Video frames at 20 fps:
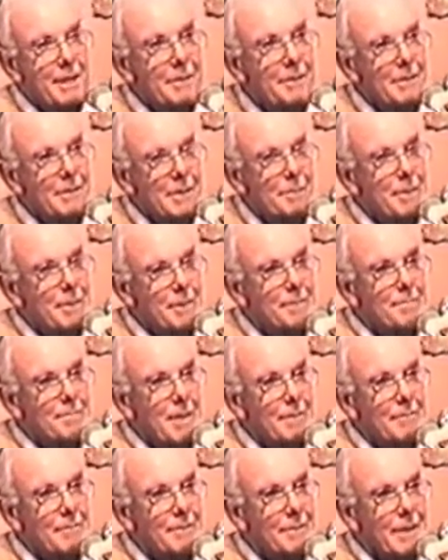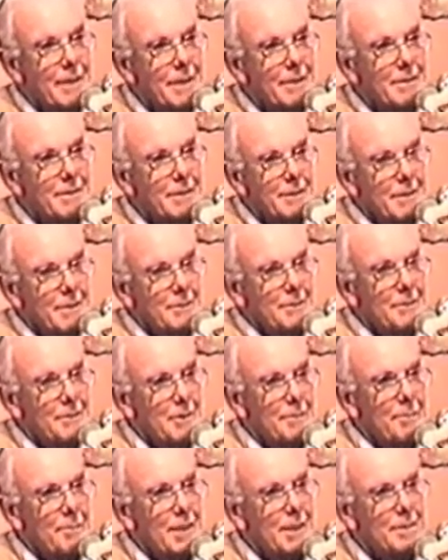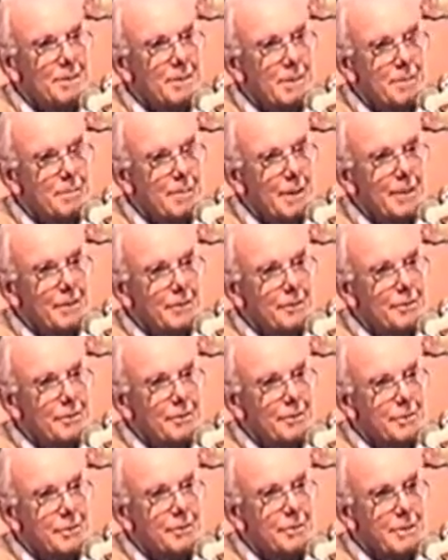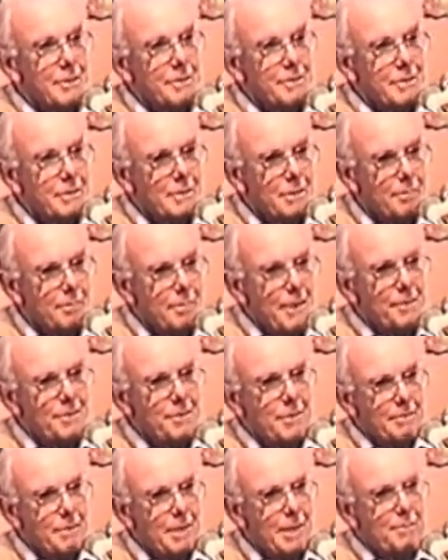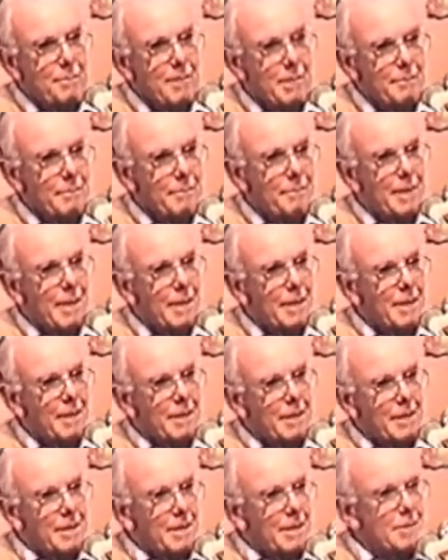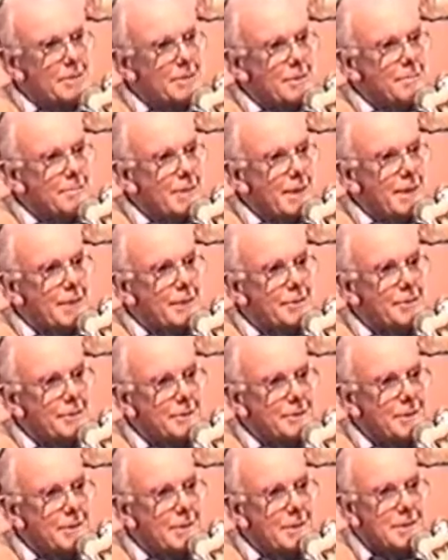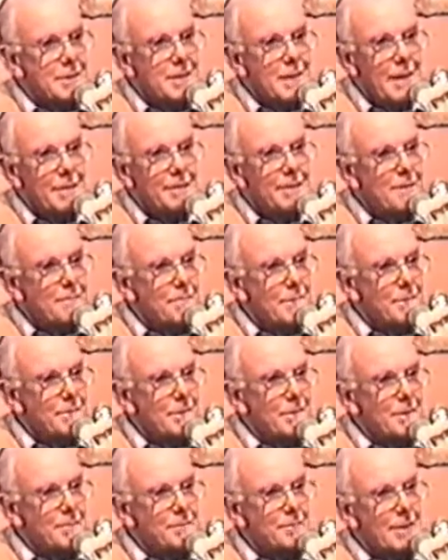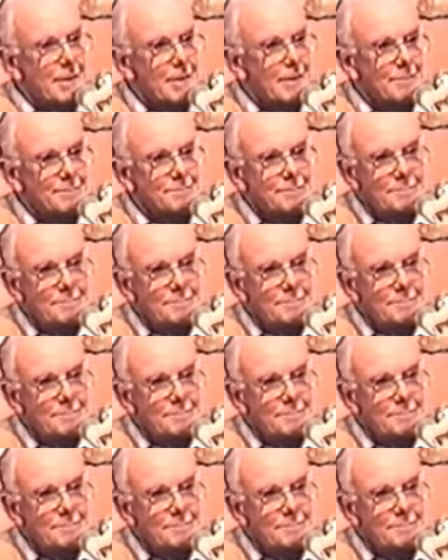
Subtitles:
You are the best man we've had. Your ability to make decisions is the best of anybody we've had. He couldn't make a decision in his life. He admits it himself.